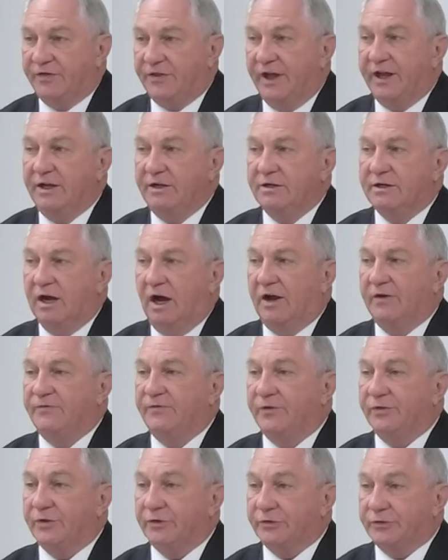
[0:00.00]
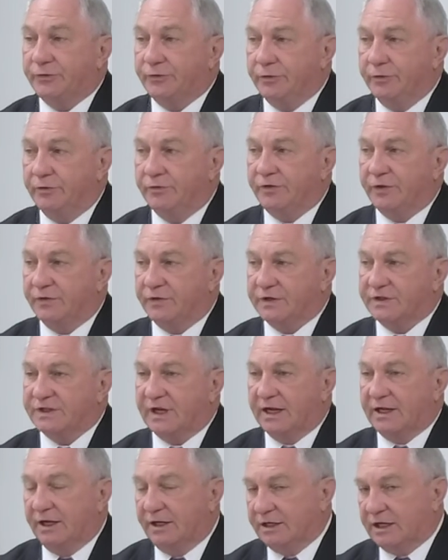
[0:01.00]
Thank God for the truth of the
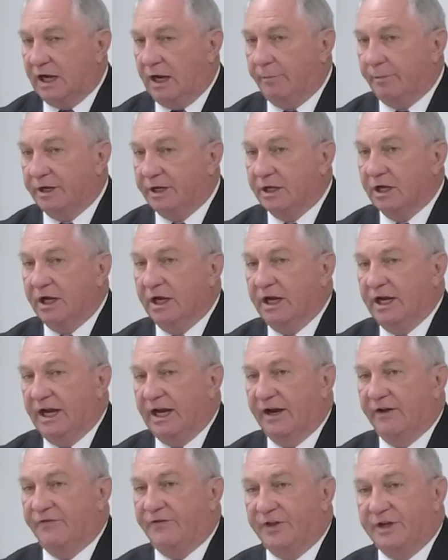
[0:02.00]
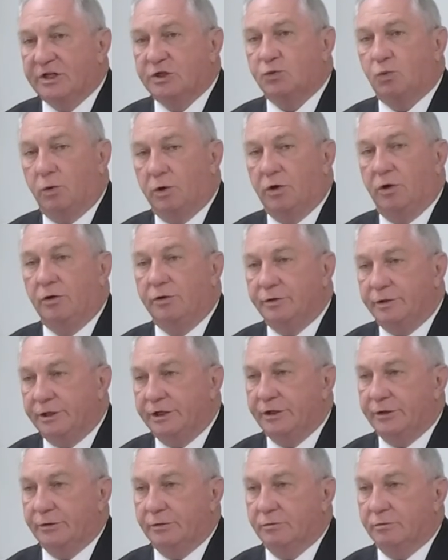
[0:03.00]
second coming. And if this world
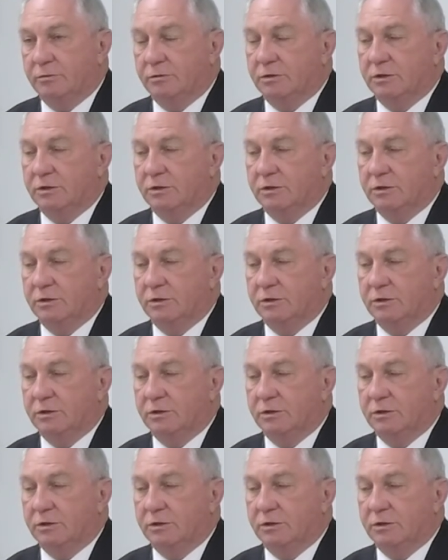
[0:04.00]
knew